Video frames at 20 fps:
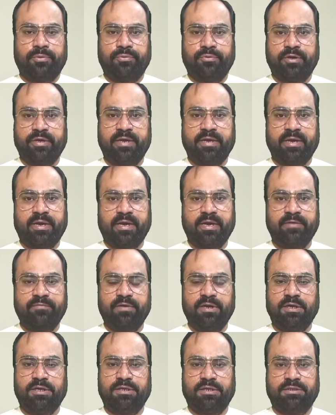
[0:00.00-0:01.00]
Today I
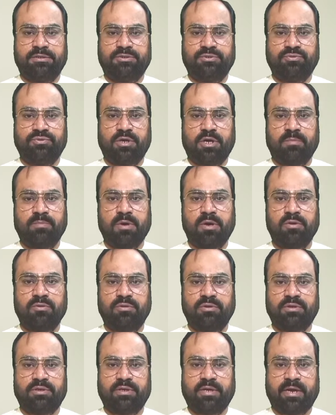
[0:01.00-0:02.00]
will teach you
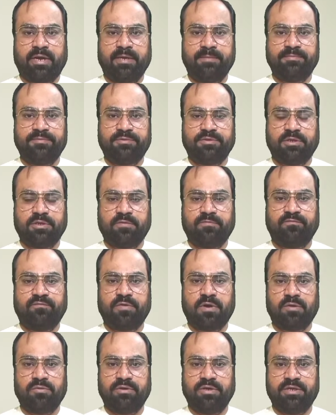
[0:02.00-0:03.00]
about types of
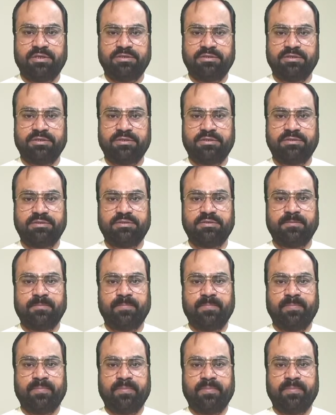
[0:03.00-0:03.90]
foundations